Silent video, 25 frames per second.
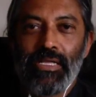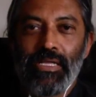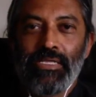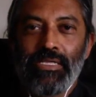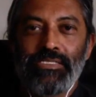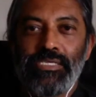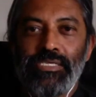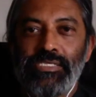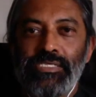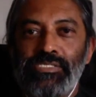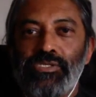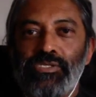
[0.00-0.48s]

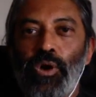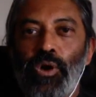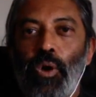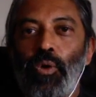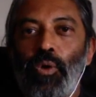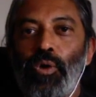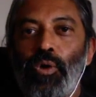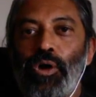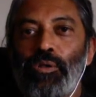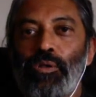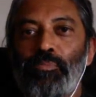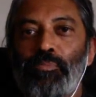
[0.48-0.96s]
Just go
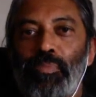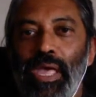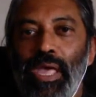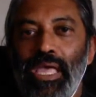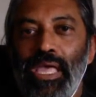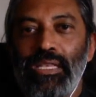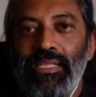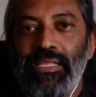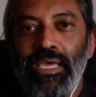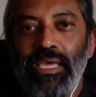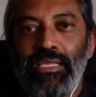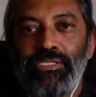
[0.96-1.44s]
on
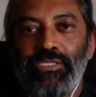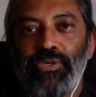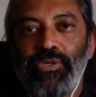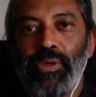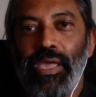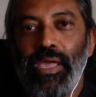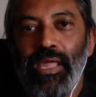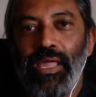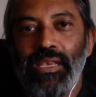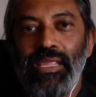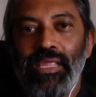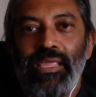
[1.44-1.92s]
payday to
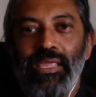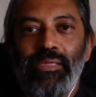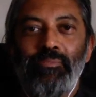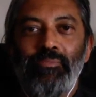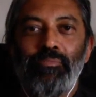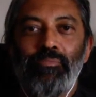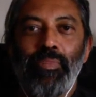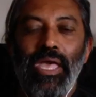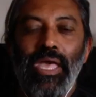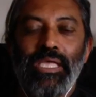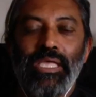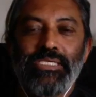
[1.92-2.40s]
any
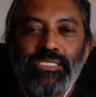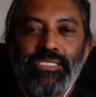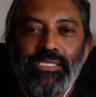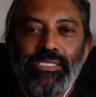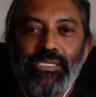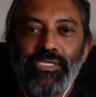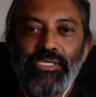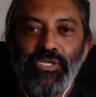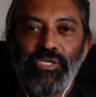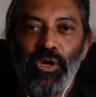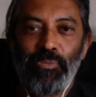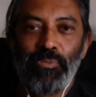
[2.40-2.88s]
major
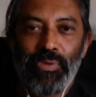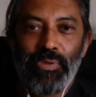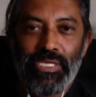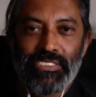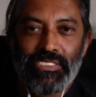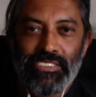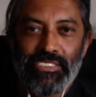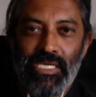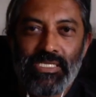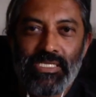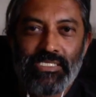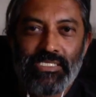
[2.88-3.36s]
shopping
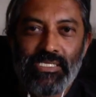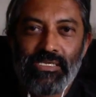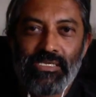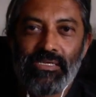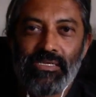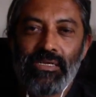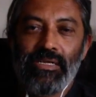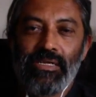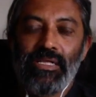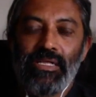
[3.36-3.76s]
center